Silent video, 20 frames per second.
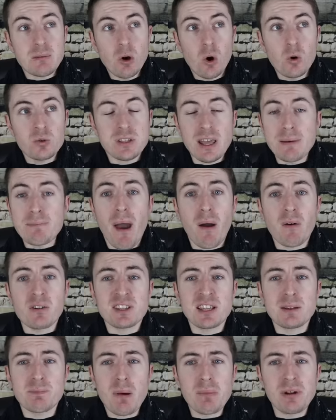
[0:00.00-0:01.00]
the most
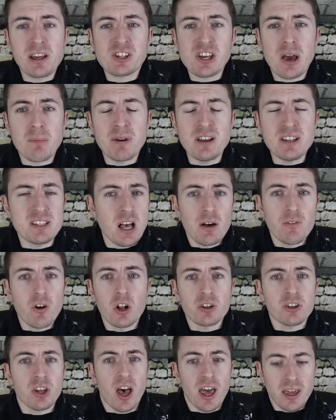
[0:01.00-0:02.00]
embarrassing Premier League champions of
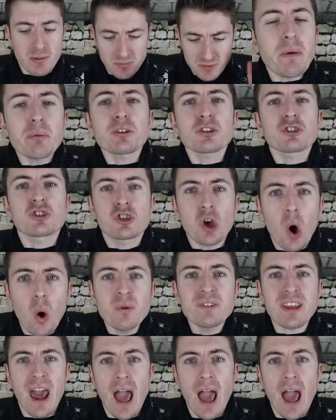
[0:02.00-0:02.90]
all time. They were so